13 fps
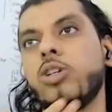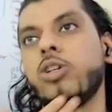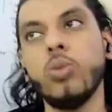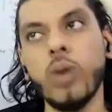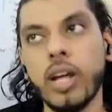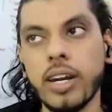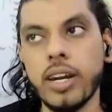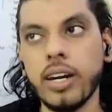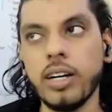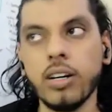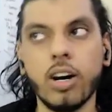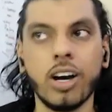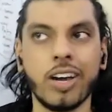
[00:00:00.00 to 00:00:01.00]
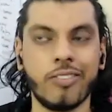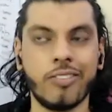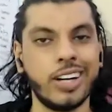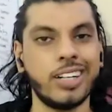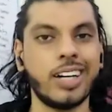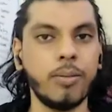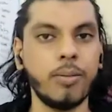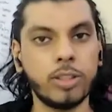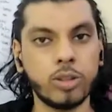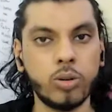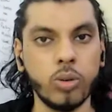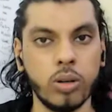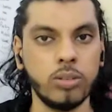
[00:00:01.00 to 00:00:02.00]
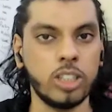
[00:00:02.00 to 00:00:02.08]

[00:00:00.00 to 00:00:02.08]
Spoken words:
200, okay, one time is cool.